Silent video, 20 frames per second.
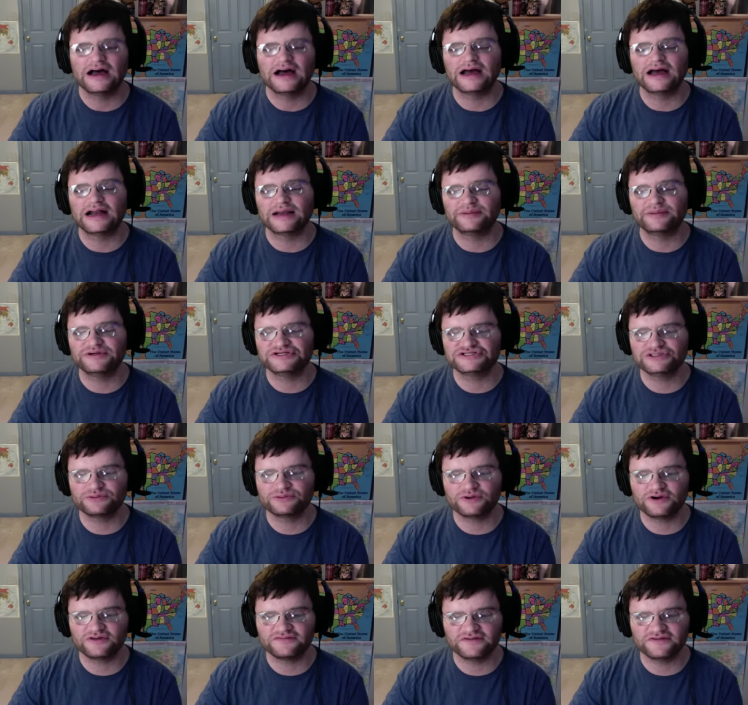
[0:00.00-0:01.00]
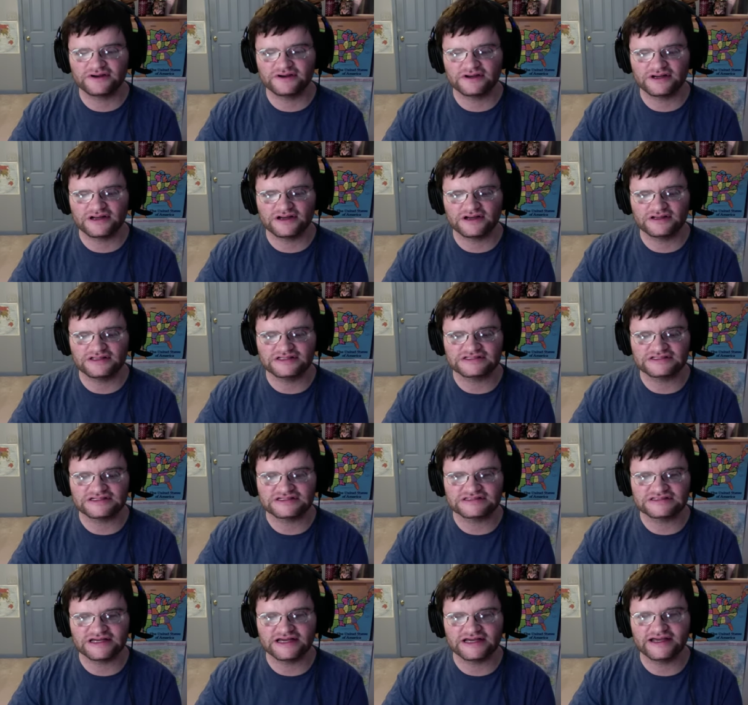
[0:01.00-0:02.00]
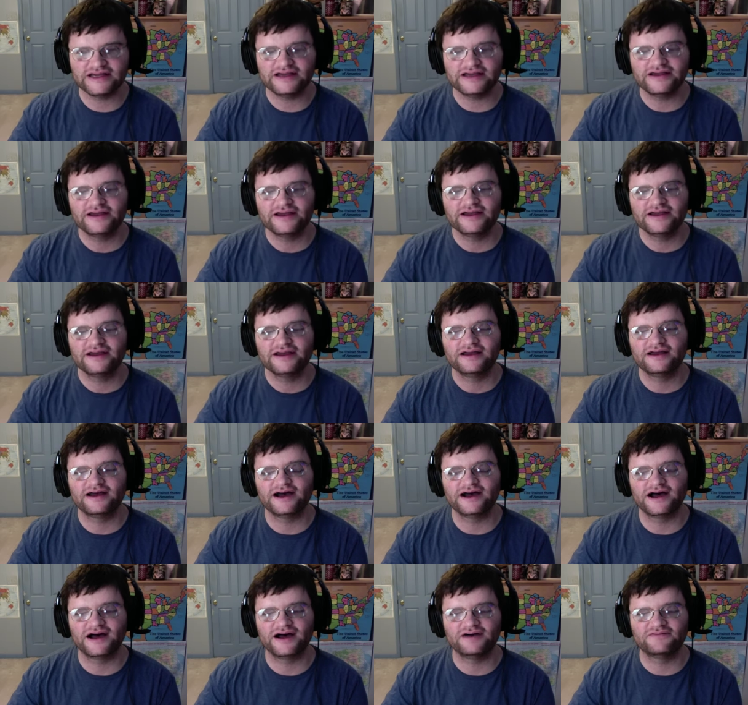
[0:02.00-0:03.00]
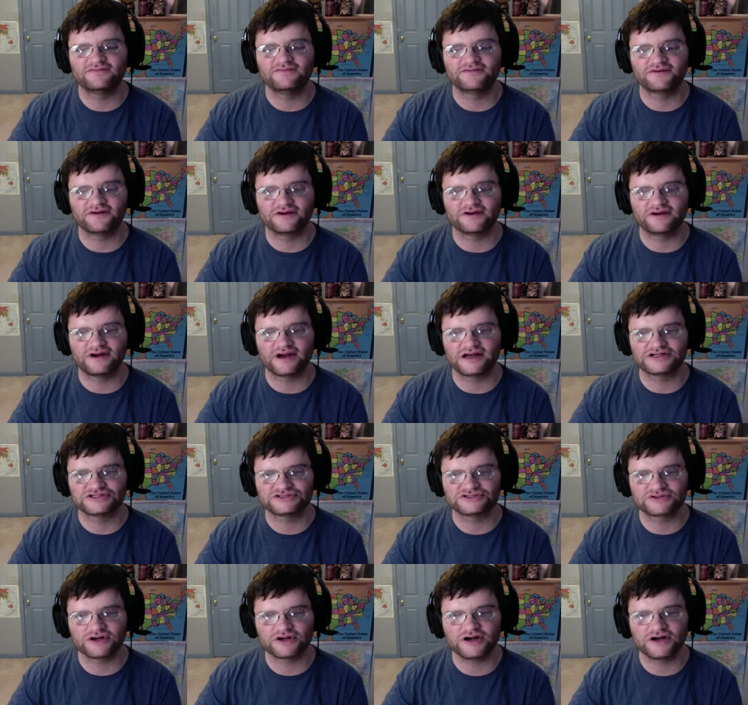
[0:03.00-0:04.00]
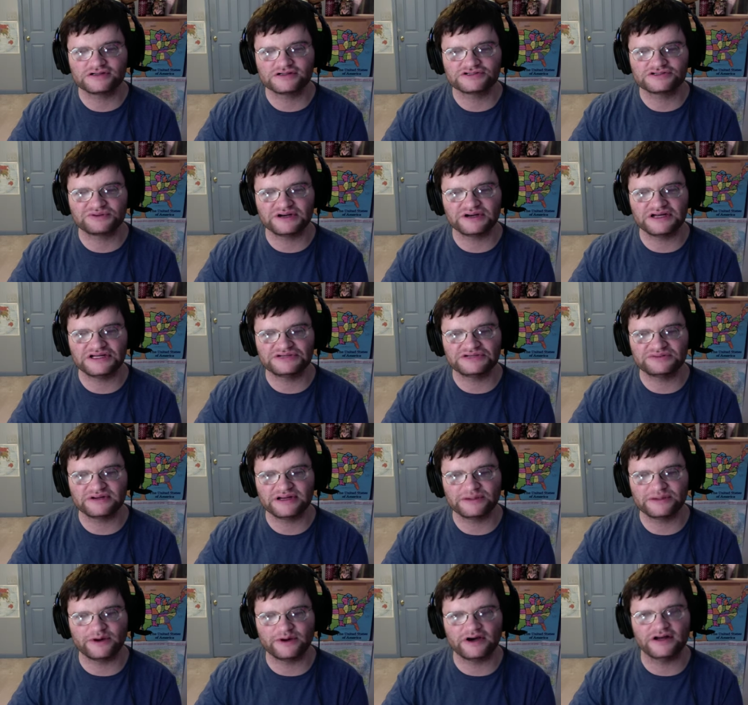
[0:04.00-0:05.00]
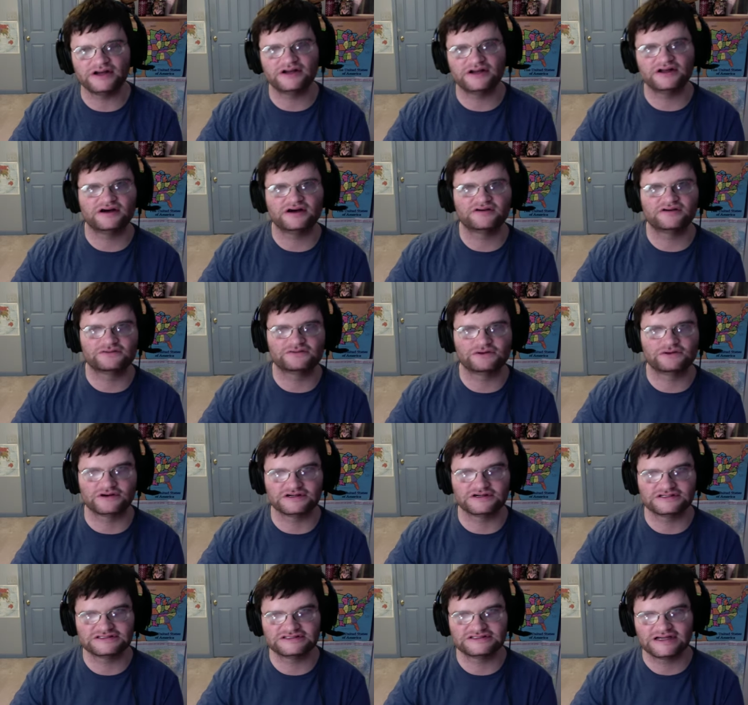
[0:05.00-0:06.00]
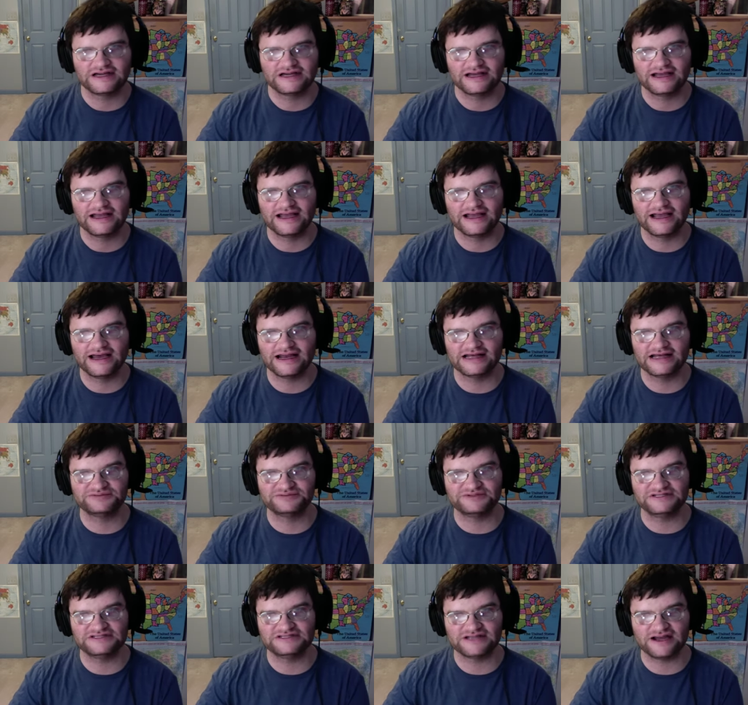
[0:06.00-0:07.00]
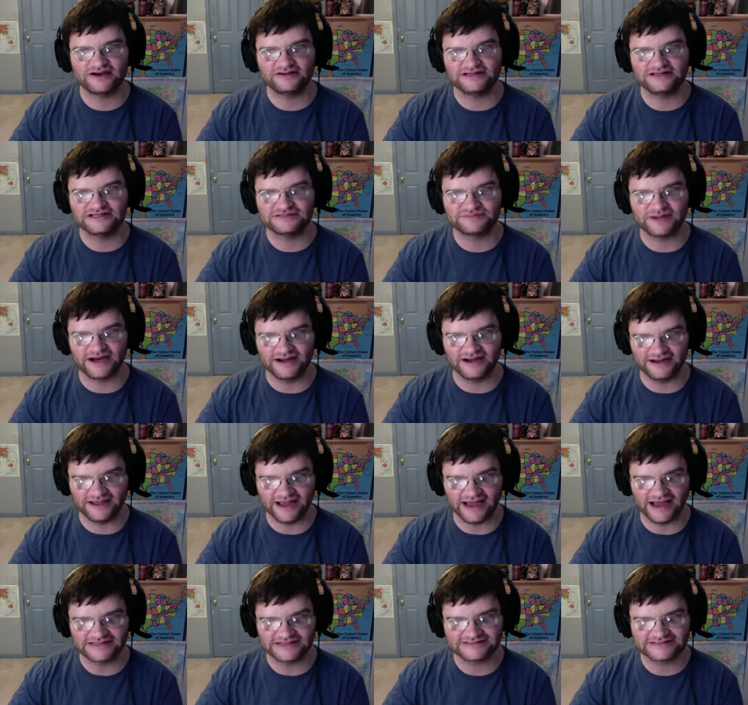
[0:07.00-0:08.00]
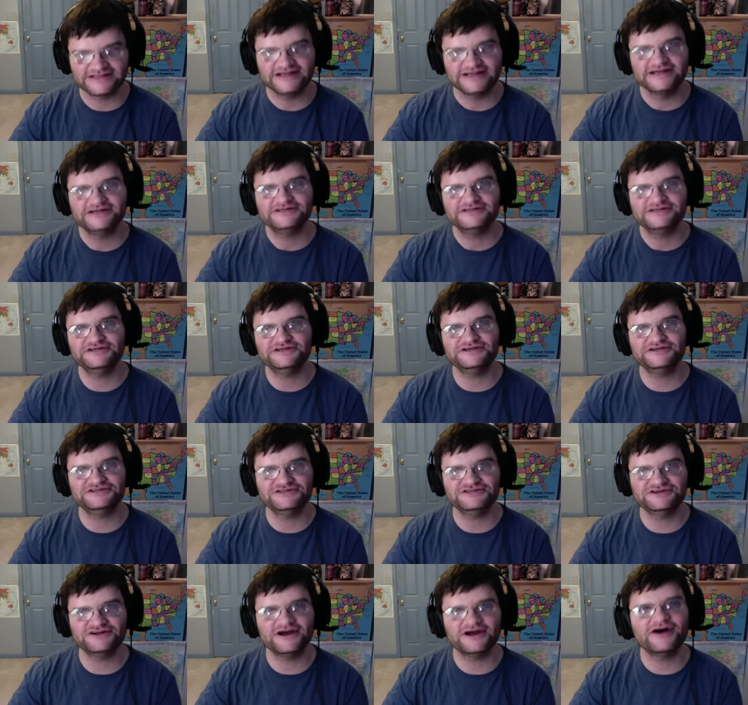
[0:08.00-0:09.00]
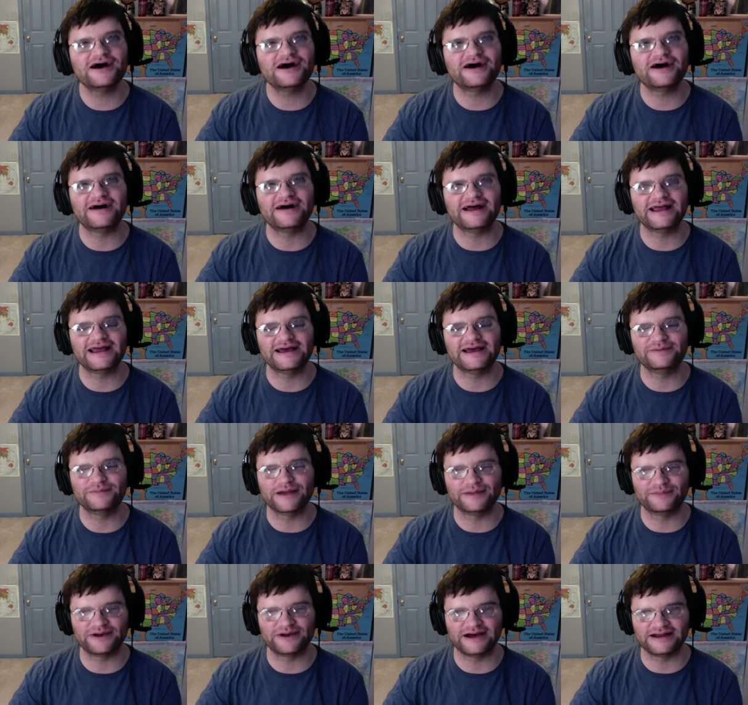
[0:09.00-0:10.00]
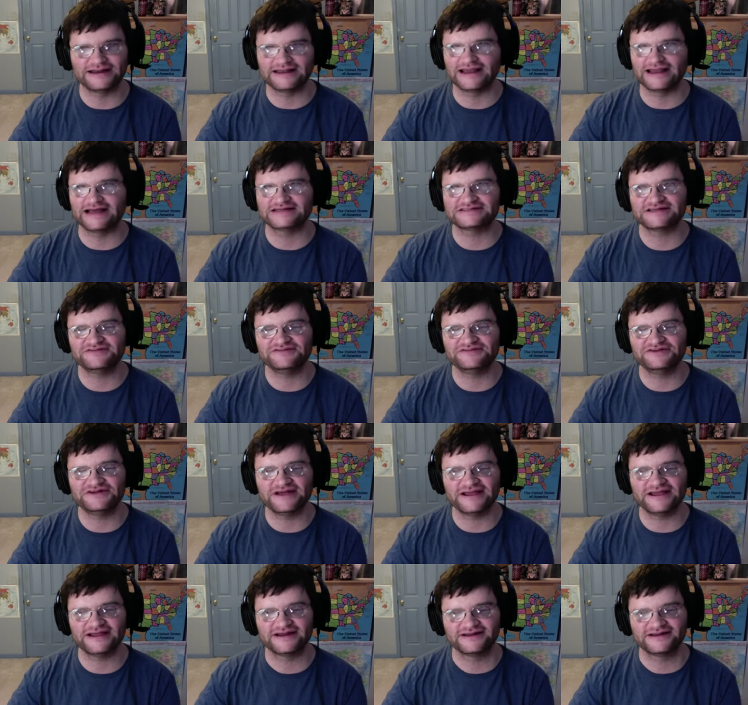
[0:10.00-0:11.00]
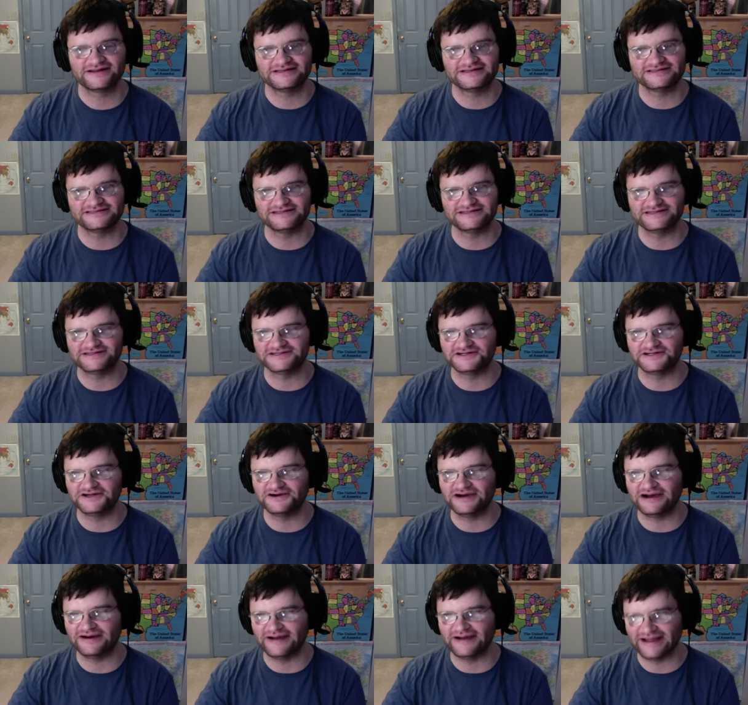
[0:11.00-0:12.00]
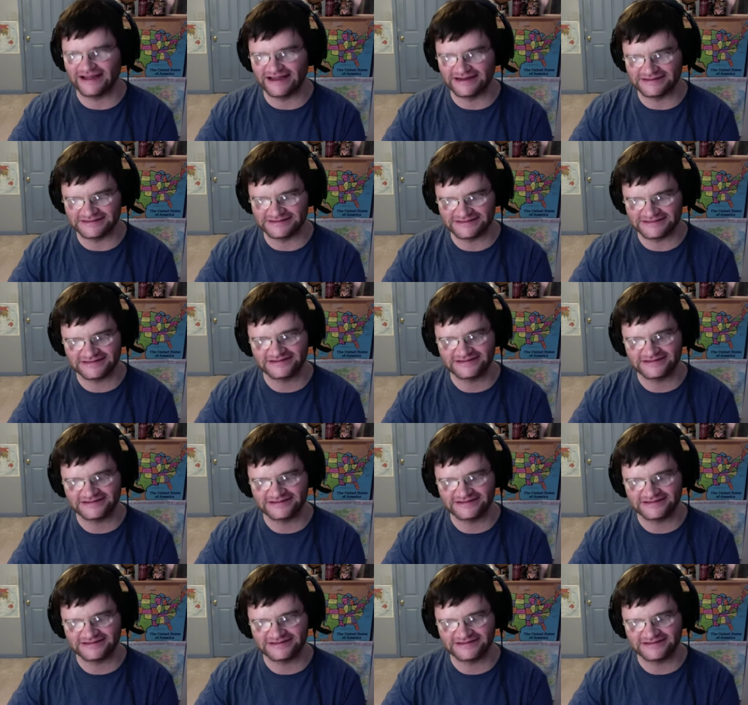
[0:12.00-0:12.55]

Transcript: And I wish the world very good health, as I say uh, for a strong 2021, of course. And as we say on this podcast, do you, do you know how I end my podcast? Have you taken a listen to know how I end?